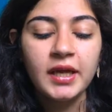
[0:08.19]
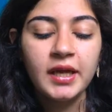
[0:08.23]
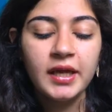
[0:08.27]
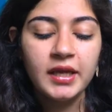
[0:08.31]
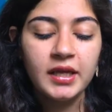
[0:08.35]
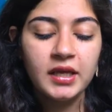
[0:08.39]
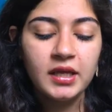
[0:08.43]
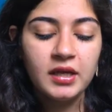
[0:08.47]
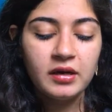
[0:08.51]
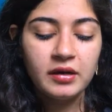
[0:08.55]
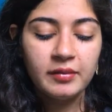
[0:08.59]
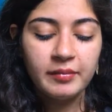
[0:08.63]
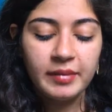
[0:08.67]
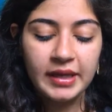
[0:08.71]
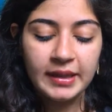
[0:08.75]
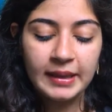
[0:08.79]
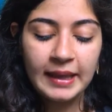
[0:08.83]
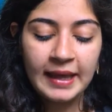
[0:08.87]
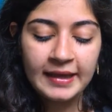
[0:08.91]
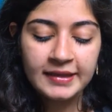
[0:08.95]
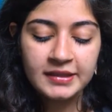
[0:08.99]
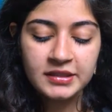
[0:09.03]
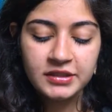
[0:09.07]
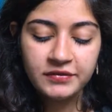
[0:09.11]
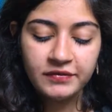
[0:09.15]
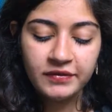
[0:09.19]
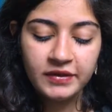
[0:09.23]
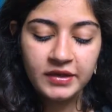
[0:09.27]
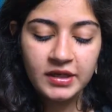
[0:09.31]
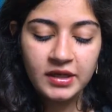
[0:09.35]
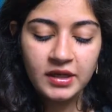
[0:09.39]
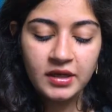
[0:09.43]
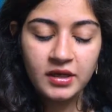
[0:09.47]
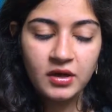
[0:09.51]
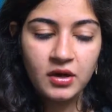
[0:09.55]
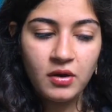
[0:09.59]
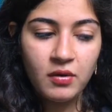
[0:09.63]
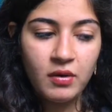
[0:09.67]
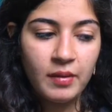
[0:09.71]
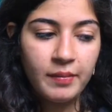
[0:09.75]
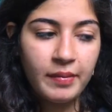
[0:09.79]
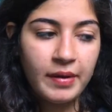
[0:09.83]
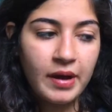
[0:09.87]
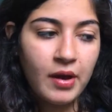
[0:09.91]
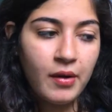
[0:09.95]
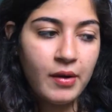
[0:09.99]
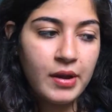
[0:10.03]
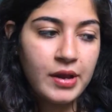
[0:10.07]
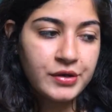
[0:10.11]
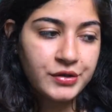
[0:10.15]
in my last video
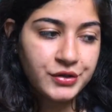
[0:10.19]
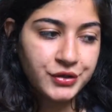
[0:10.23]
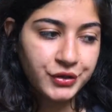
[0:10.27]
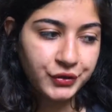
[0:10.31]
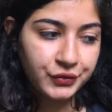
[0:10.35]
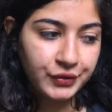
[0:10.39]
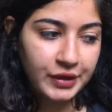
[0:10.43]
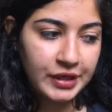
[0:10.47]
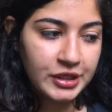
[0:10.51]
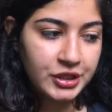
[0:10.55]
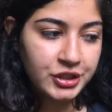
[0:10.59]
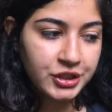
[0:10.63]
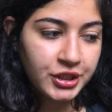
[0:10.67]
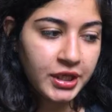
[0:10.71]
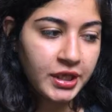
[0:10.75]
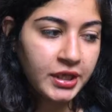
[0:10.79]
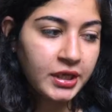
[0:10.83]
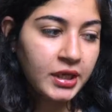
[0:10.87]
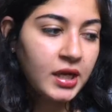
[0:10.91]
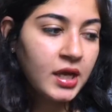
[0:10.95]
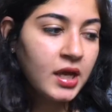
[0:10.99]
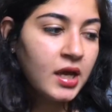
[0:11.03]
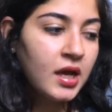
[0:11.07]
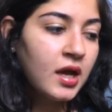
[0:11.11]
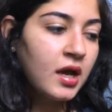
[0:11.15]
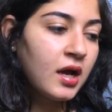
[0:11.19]
about integration.